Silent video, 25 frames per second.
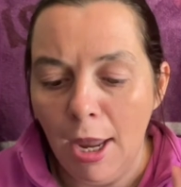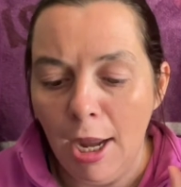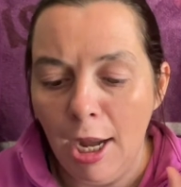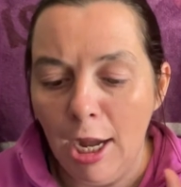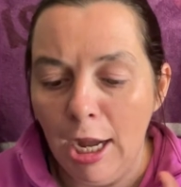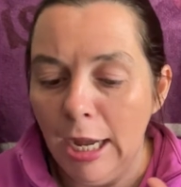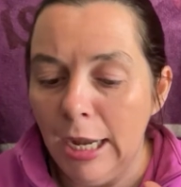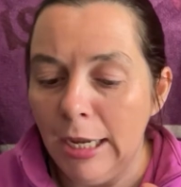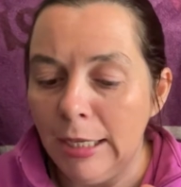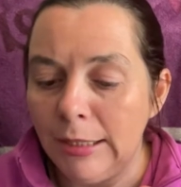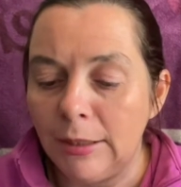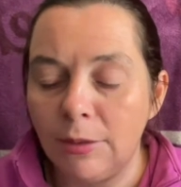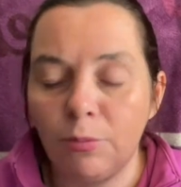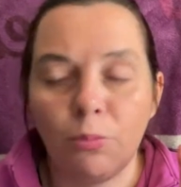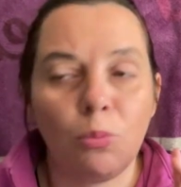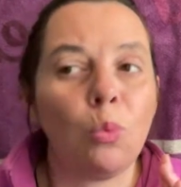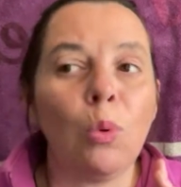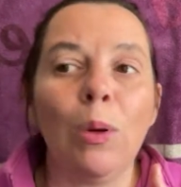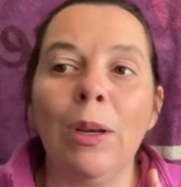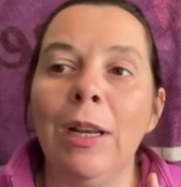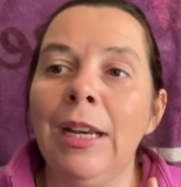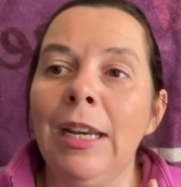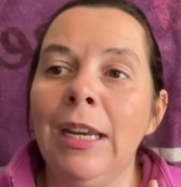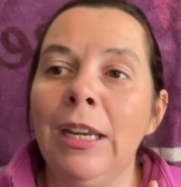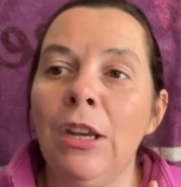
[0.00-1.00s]
It's
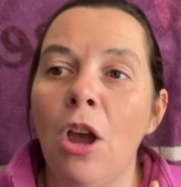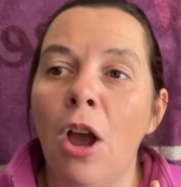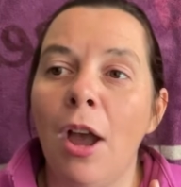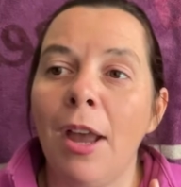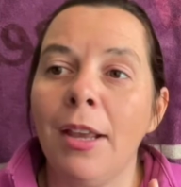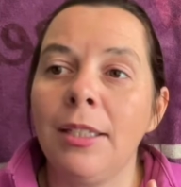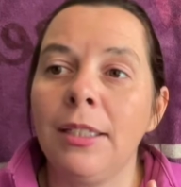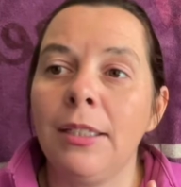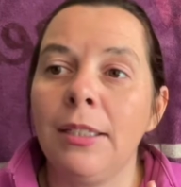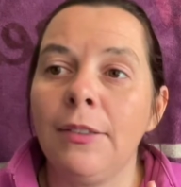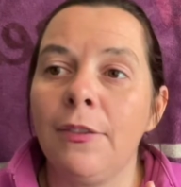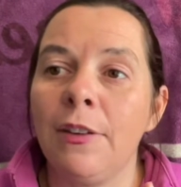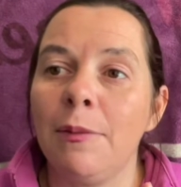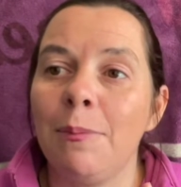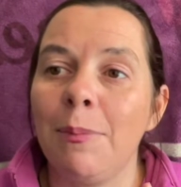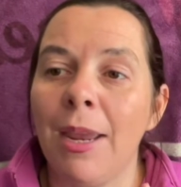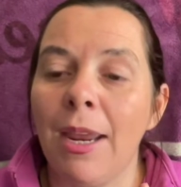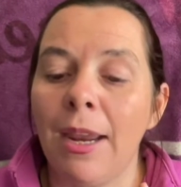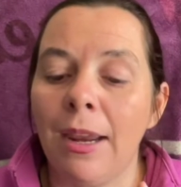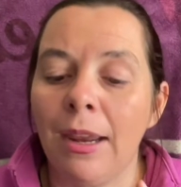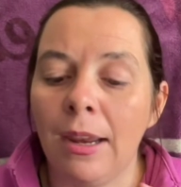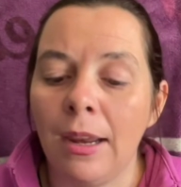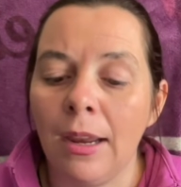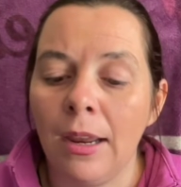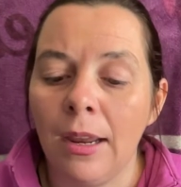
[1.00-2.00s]
really nice for
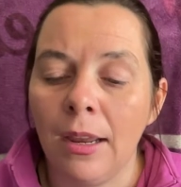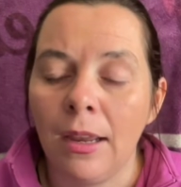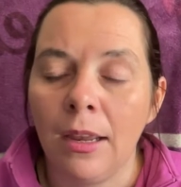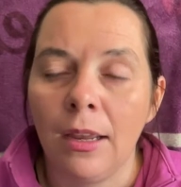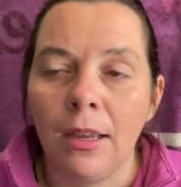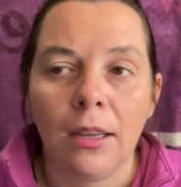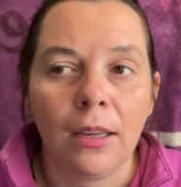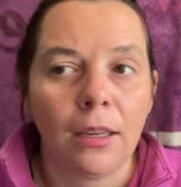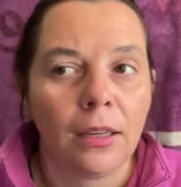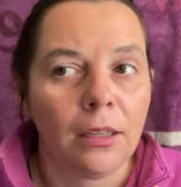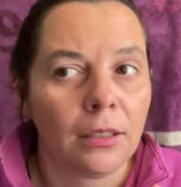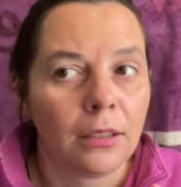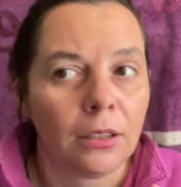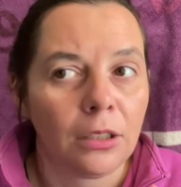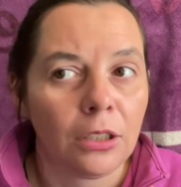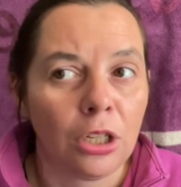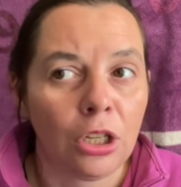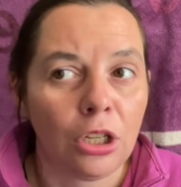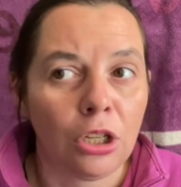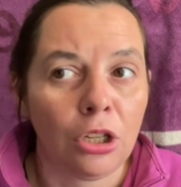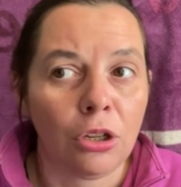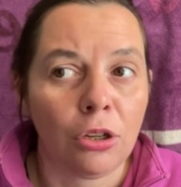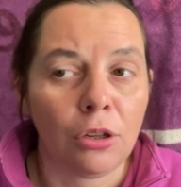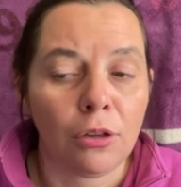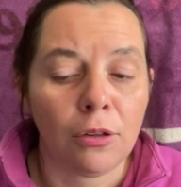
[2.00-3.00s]
me to
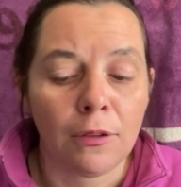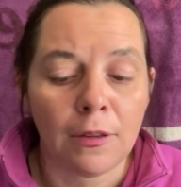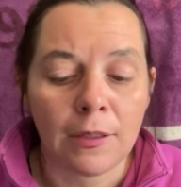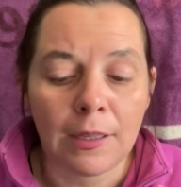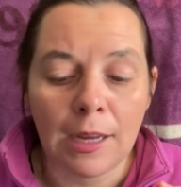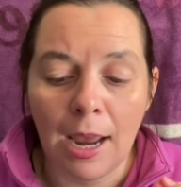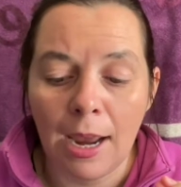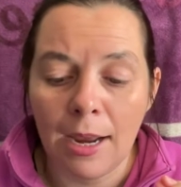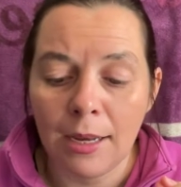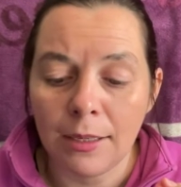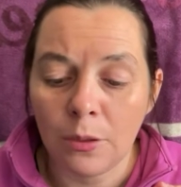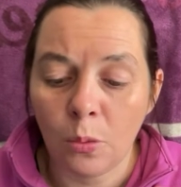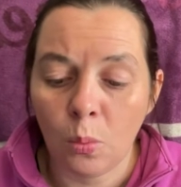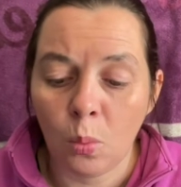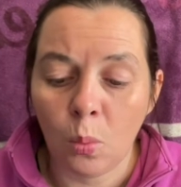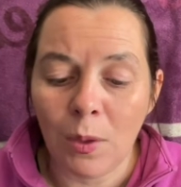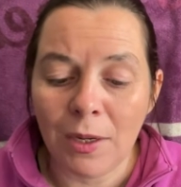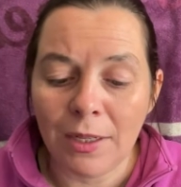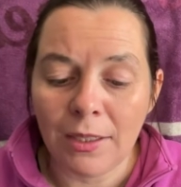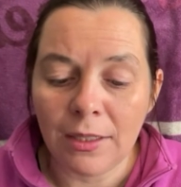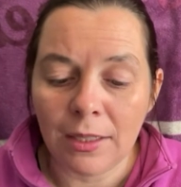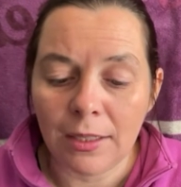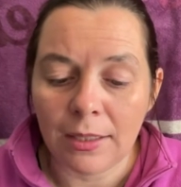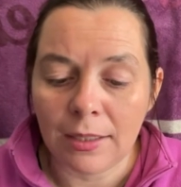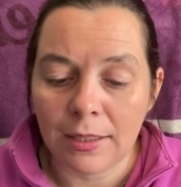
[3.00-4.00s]
use as a
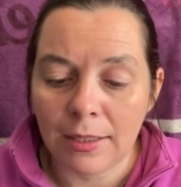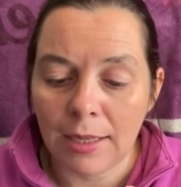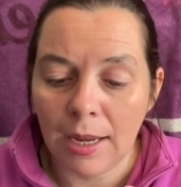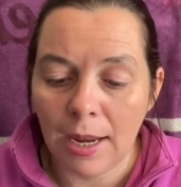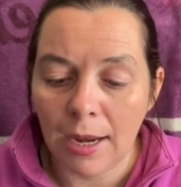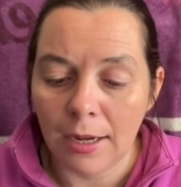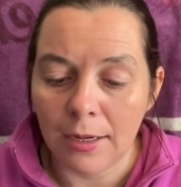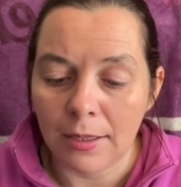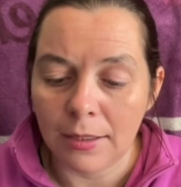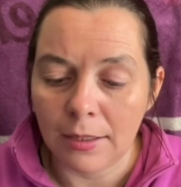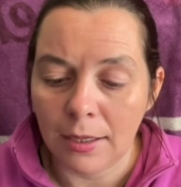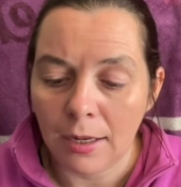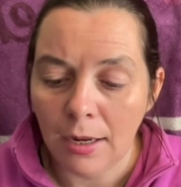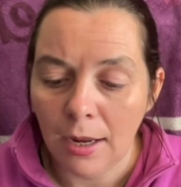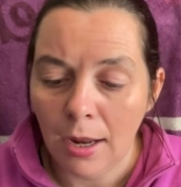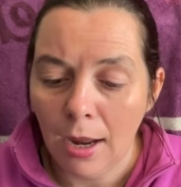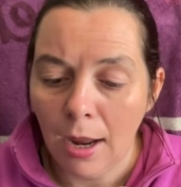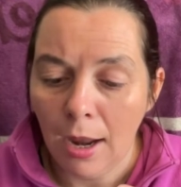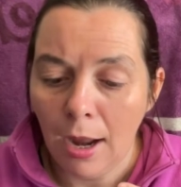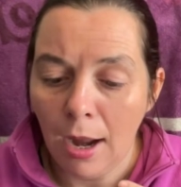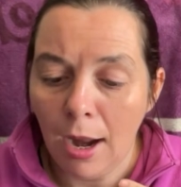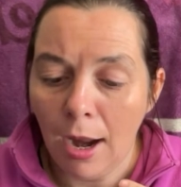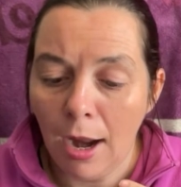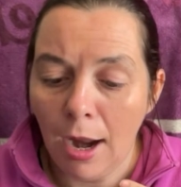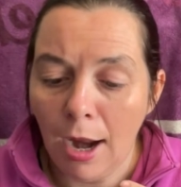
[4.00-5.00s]
winter scent
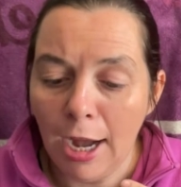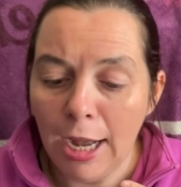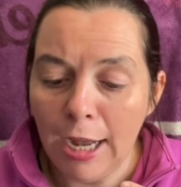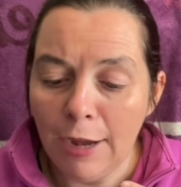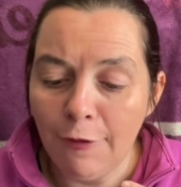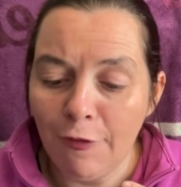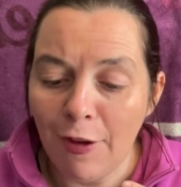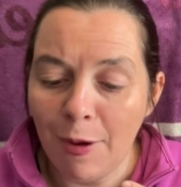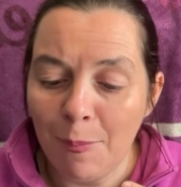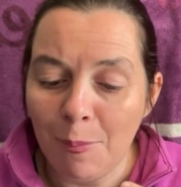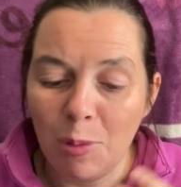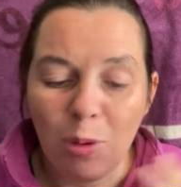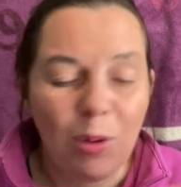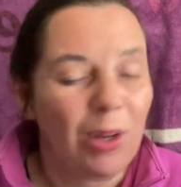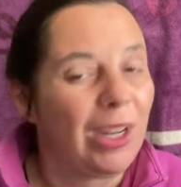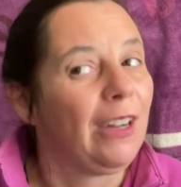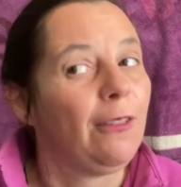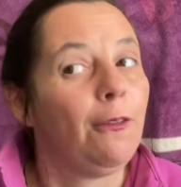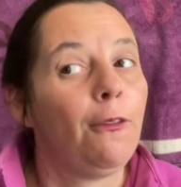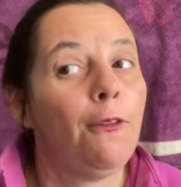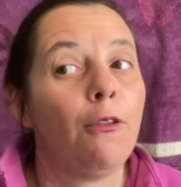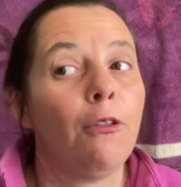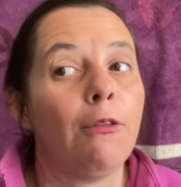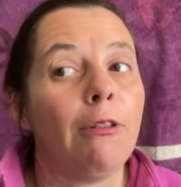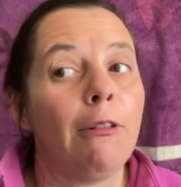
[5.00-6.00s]
if I'm looking
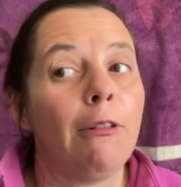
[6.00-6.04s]
for a